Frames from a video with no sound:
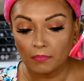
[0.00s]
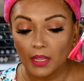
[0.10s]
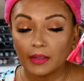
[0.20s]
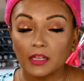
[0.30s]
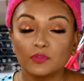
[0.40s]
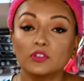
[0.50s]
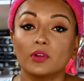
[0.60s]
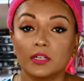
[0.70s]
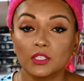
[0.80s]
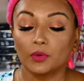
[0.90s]
I guess for
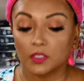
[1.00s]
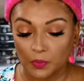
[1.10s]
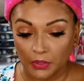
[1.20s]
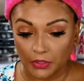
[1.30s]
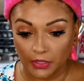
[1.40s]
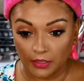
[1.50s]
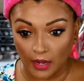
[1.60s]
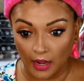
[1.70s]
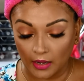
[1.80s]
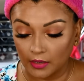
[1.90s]
drugstore it's pretty good.
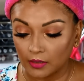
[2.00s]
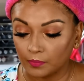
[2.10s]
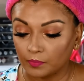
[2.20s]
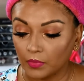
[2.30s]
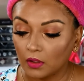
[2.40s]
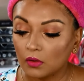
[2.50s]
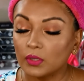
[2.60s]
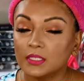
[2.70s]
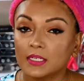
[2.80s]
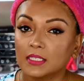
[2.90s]
I
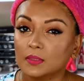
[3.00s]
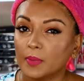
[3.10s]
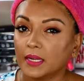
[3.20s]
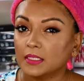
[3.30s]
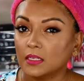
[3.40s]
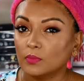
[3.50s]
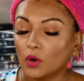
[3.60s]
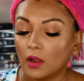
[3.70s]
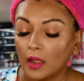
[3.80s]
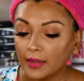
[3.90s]
was expecting
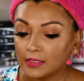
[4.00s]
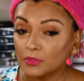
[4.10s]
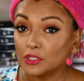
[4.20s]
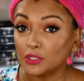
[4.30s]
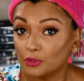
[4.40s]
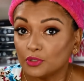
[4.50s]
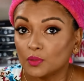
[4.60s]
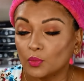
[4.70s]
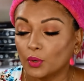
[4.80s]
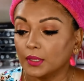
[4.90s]
more. I guess I'm just used to
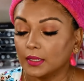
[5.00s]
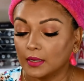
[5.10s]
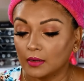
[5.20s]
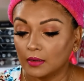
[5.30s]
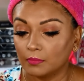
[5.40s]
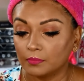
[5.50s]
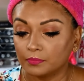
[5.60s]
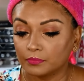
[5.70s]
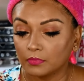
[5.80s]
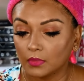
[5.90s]
more, can't
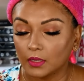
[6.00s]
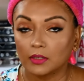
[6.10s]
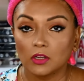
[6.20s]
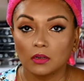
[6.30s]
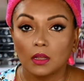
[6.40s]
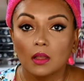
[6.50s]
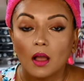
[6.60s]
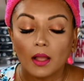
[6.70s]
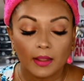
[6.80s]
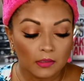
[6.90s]
talk.
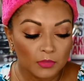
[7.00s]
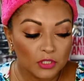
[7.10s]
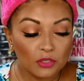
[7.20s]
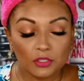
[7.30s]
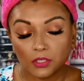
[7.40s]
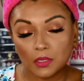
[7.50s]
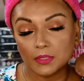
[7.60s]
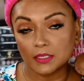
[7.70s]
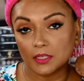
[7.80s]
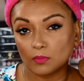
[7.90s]
I guess I'm just used to
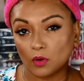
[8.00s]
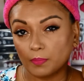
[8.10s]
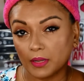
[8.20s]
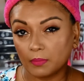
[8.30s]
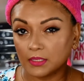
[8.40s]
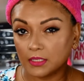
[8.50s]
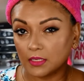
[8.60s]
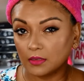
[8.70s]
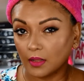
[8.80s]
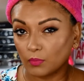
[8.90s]
lipsticks that are more
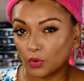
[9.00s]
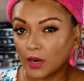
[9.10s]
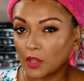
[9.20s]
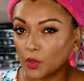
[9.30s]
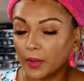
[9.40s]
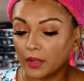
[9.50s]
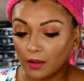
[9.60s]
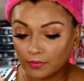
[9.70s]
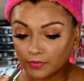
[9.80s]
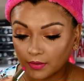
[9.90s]
pigmented, like more color
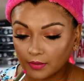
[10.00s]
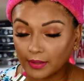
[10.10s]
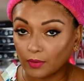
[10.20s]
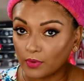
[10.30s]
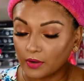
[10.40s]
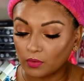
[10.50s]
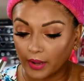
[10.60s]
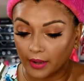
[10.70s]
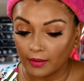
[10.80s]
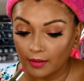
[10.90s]
payoff, like right
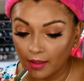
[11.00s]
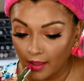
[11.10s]
away.